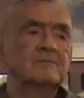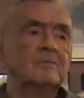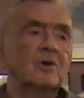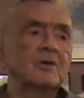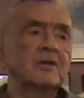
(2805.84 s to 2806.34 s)

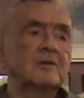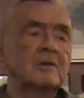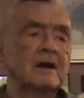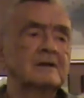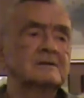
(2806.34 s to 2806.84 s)
more than
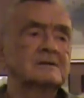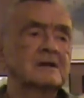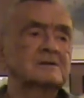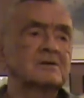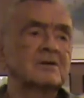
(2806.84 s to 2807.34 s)
about
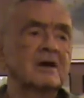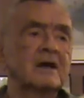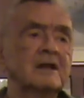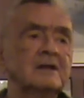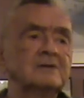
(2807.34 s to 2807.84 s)
6 or 9
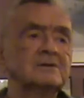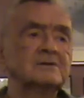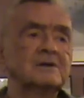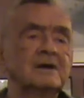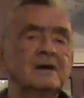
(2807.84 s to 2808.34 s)

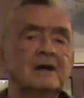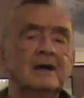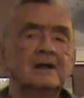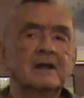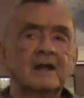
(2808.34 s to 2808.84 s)
inches
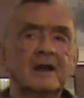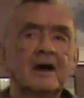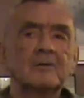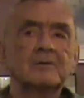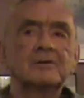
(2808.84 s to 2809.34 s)
to get
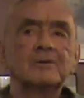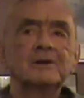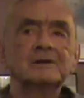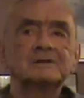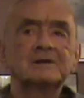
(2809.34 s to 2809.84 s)
out
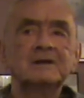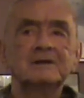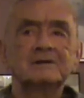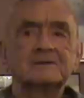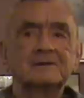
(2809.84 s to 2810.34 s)
between the
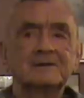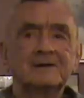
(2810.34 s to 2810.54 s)
seats.